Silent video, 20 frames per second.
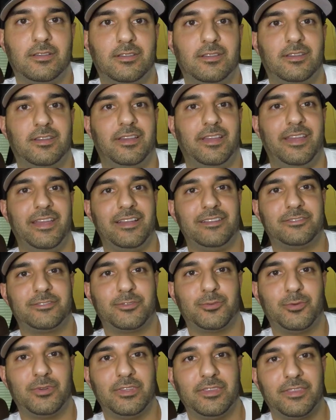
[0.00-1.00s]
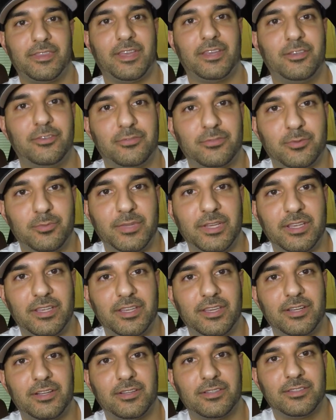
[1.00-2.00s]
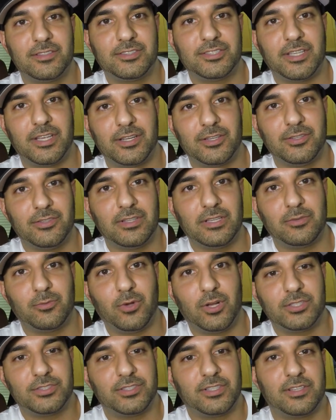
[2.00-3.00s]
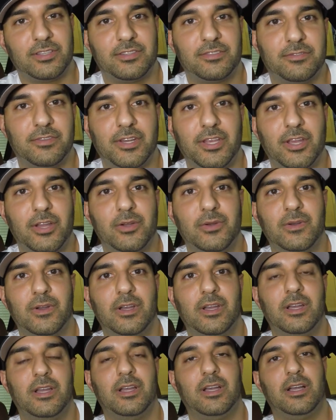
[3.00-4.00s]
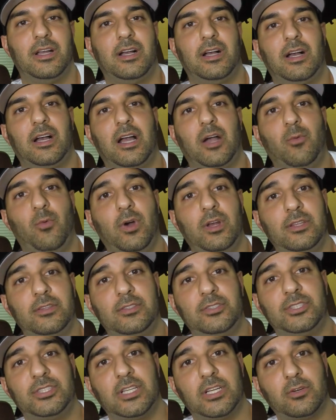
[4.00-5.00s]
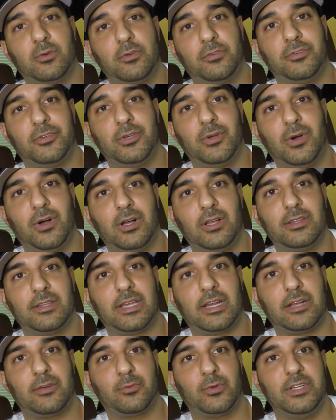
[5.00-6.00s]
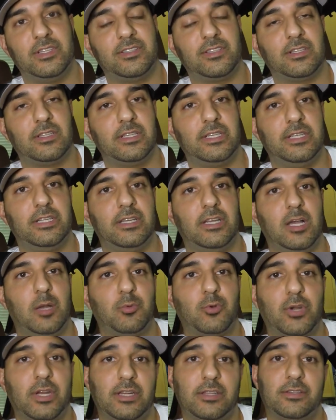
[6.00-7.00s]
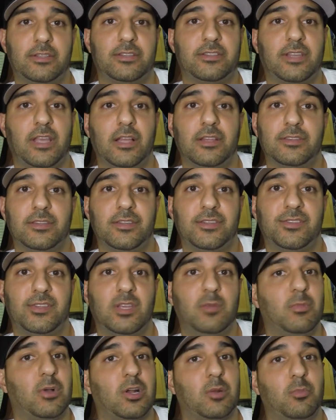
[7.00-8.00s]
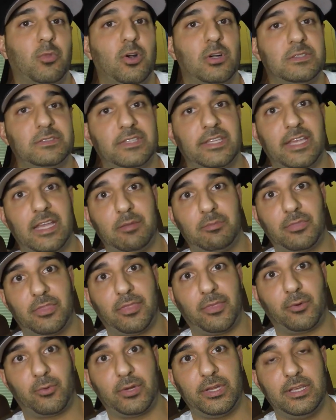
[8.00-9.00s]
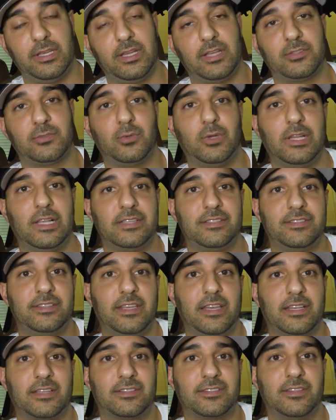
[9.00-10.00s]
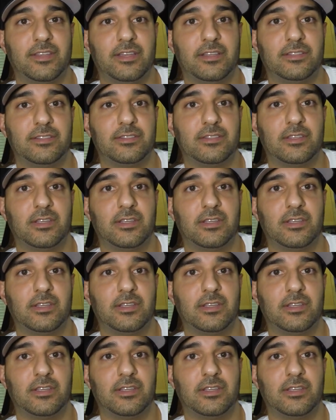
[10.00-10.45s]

Hey everyone, thank you for being here on the channel and watching this video. I wanted to share with you all that I recently upgraded the sound system on both the M3 as well as the X6.